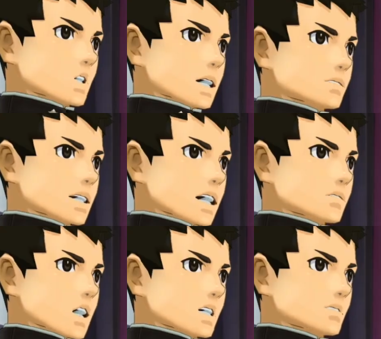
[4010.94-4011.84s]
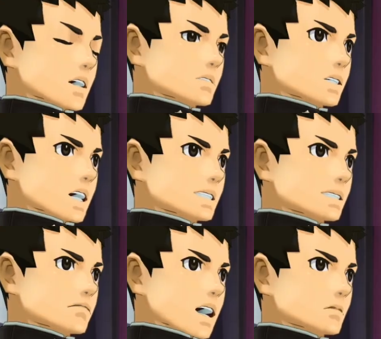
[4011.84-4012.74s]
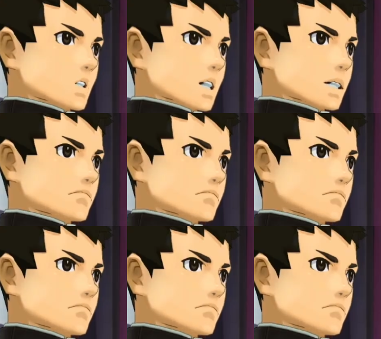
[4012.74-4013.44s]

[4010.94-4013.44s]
Comparing what is written on this report card with your witness